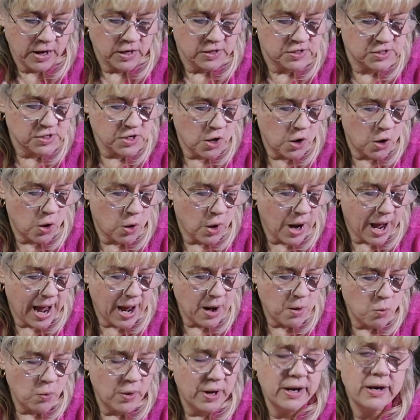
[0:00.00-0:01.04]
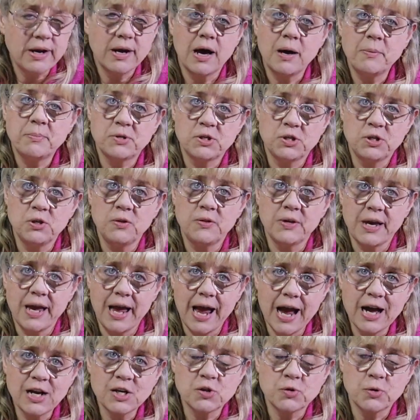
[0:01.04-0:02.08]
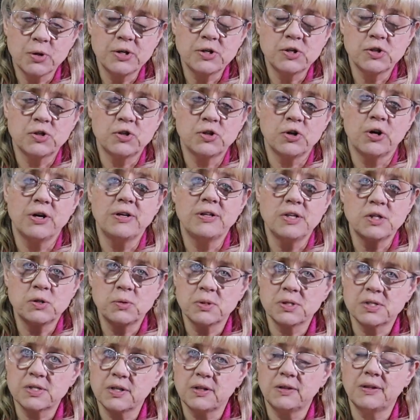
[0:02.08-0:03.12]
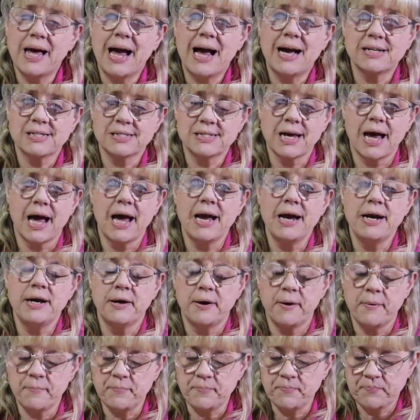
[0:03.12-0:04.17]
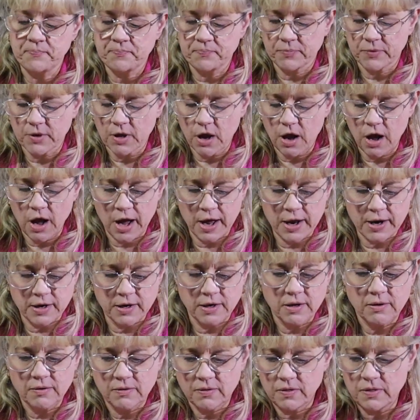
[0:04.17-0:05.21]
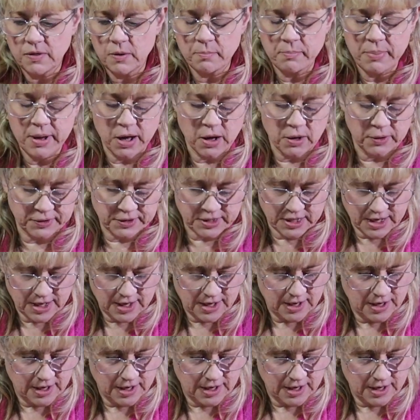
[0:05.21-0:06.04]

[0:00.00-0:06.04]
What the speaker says: So I went up to the cash register, and this was the last item on the belt,